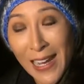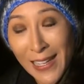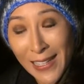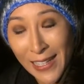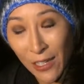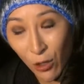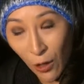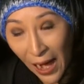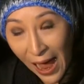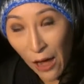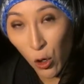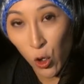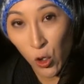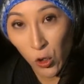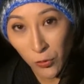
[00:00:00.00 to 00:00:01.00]
here
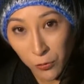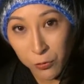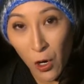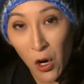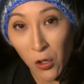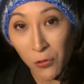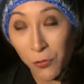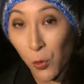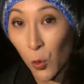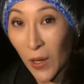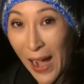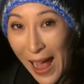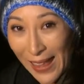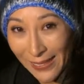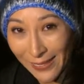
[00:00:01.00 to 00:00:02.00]
at Holt Road for
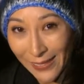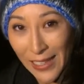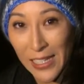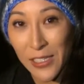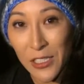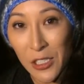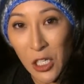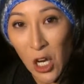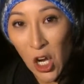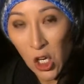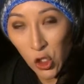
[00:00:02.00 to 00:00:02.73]
at least